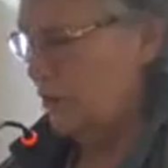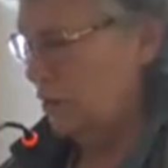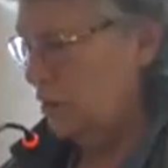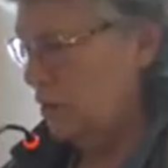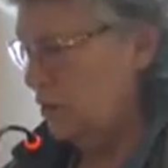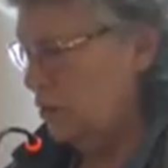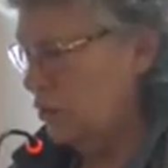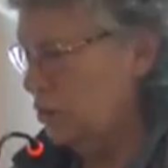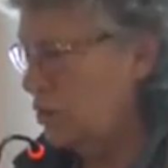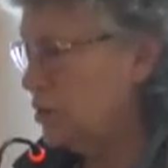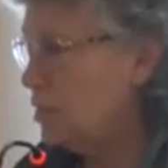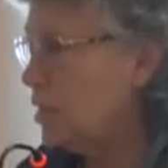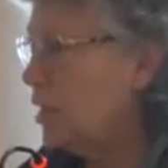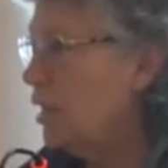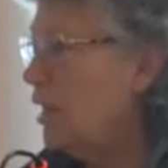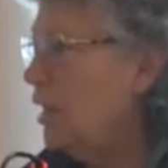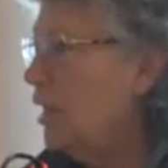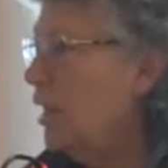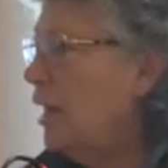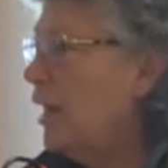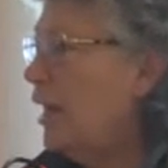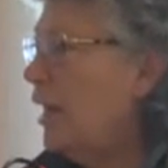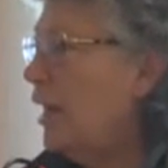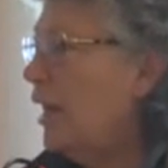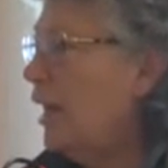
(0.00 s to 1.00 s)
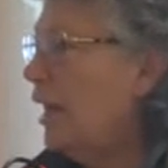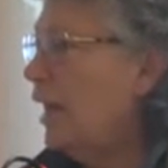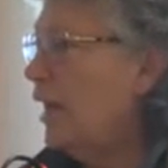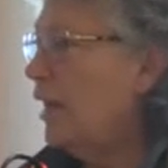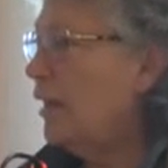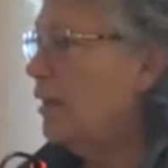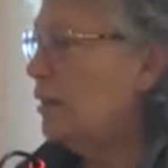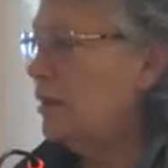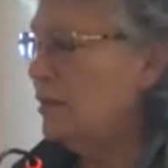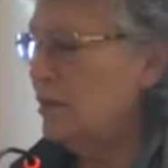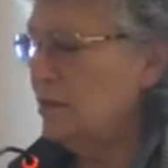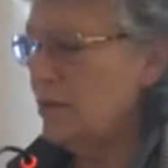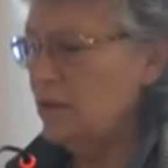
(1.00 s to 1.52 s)
years,
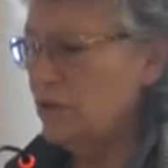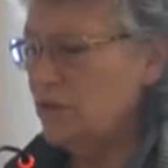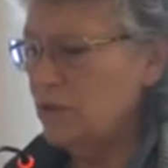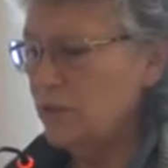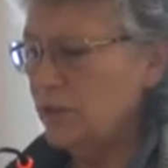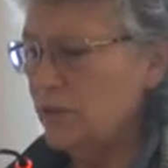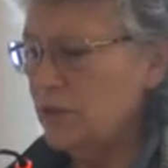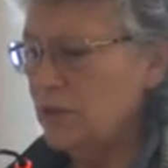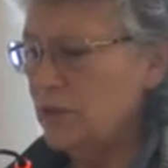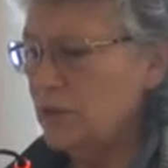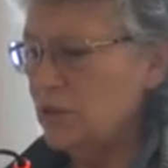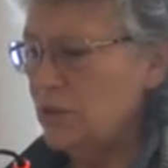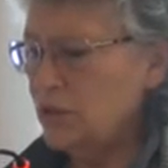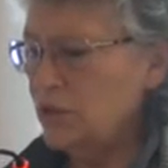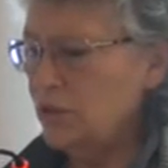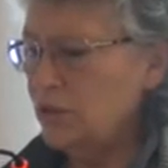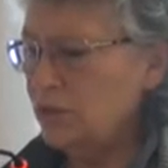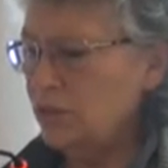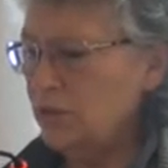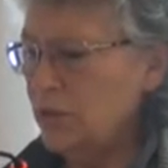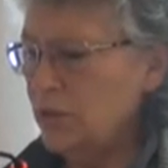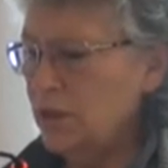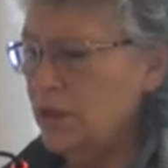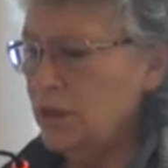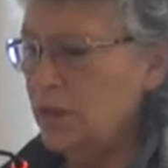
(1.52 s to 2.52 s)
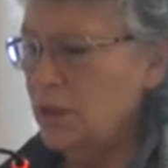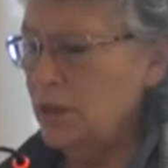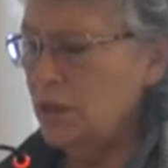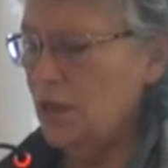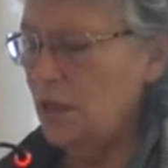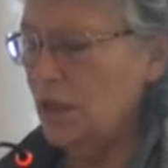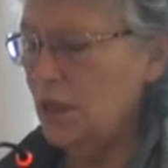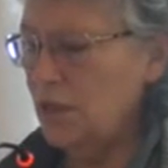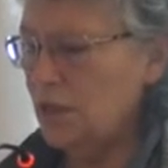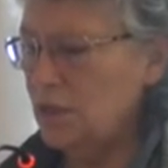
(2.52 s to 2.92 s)
and this was 3